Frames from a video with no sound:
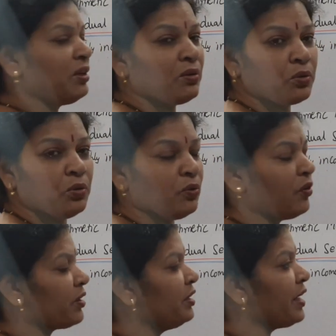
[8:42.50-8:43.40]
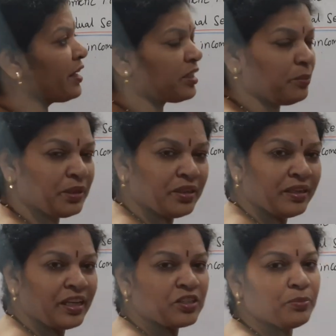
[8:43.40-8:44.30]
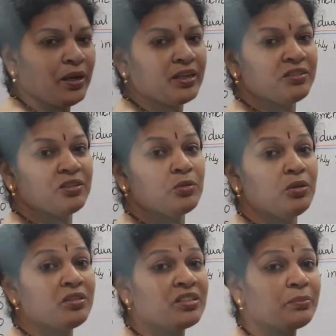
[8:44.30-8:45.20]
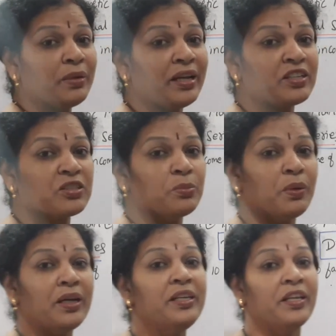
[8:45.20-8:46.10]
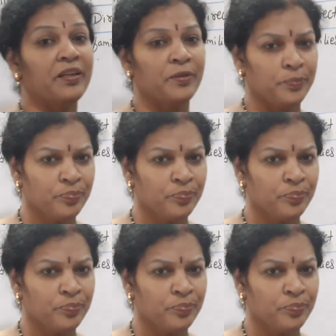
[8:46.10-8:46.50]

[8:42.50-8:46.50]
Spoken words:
we'll go for the direct method. X bar is equal to sigma x by n.